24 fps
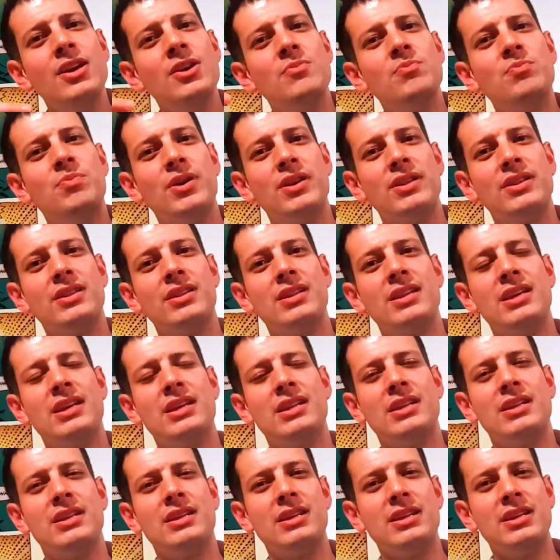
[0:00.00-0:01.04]
But,
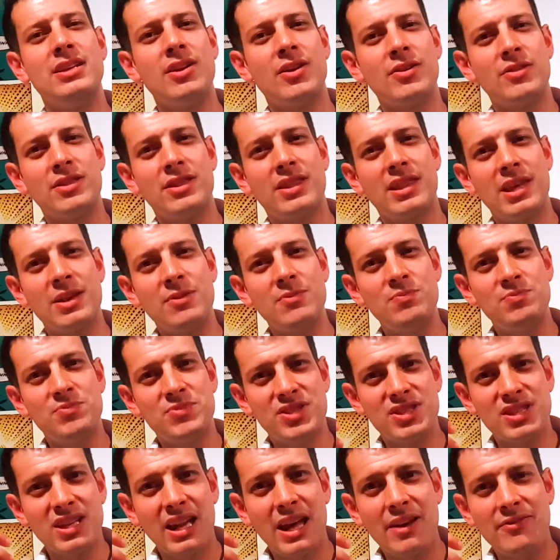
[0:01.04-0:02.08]
you know, they
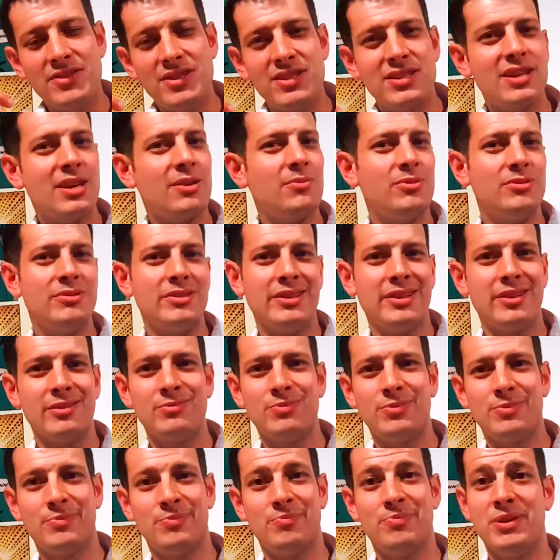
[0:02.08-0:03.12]
still have to say, well, you know,
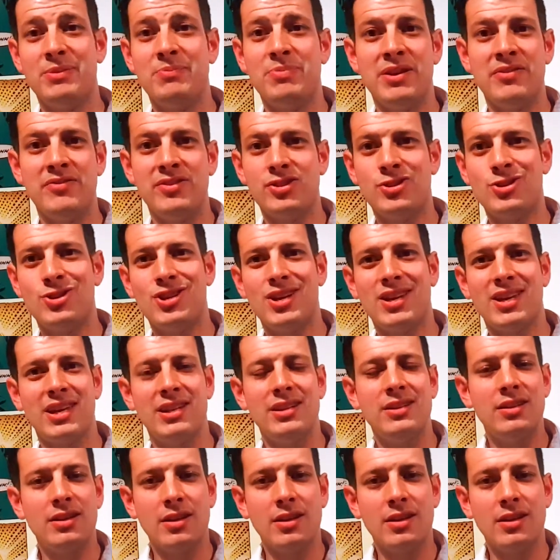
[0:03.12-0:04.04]
a big bit of it's chicken.